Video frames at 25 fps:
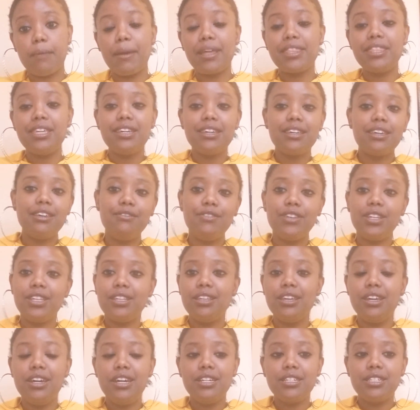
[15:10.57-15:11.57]
I think
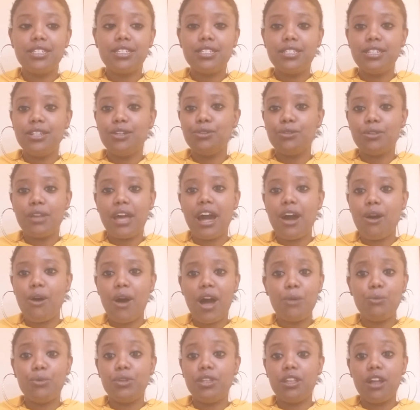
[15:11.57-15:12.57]
even still now,
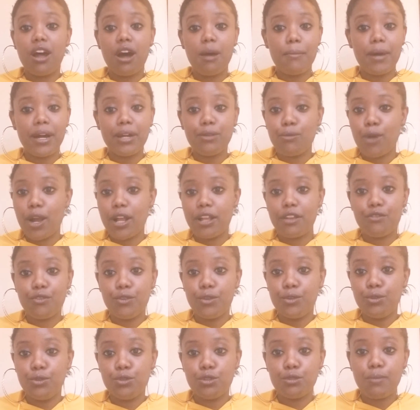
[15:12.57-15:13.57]
I would not mind writing for
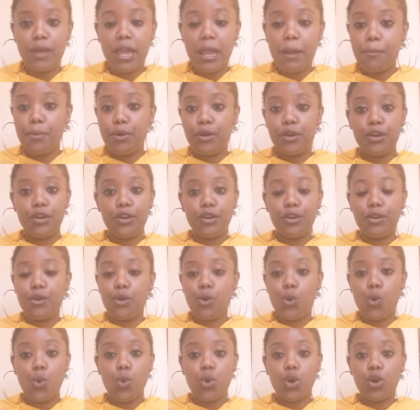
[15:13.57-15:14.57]
a newspaper
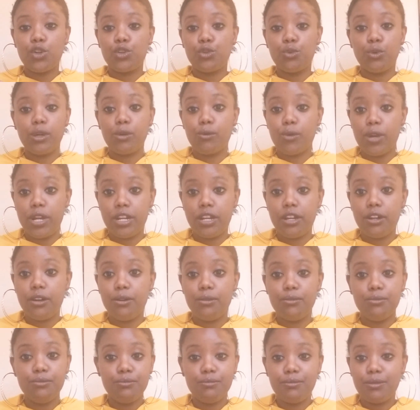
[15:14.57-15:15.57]
or doing
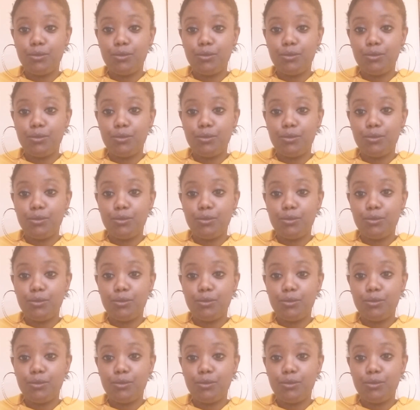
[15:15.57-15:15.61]
radio.